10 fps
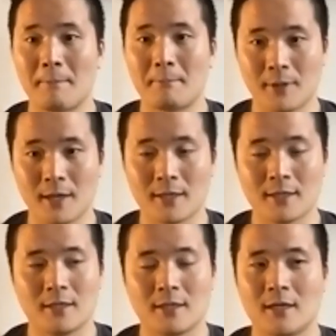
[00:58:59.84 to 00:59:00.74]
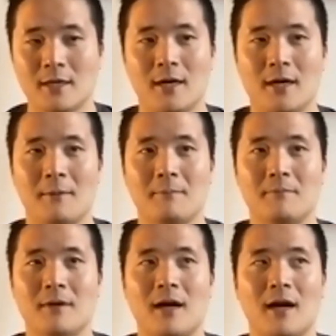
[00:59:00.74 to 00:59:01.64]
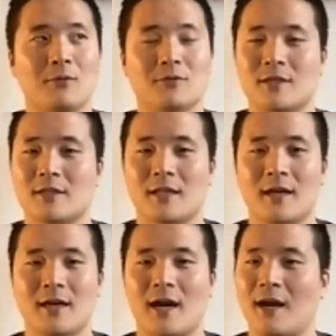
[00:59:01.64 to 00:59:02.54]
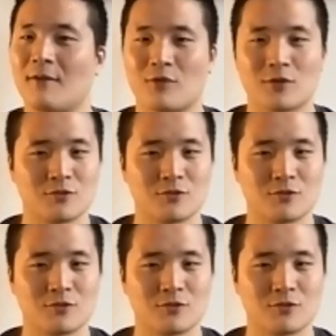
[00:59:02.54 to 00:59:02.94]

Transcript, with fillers: But I will say that, like, I am first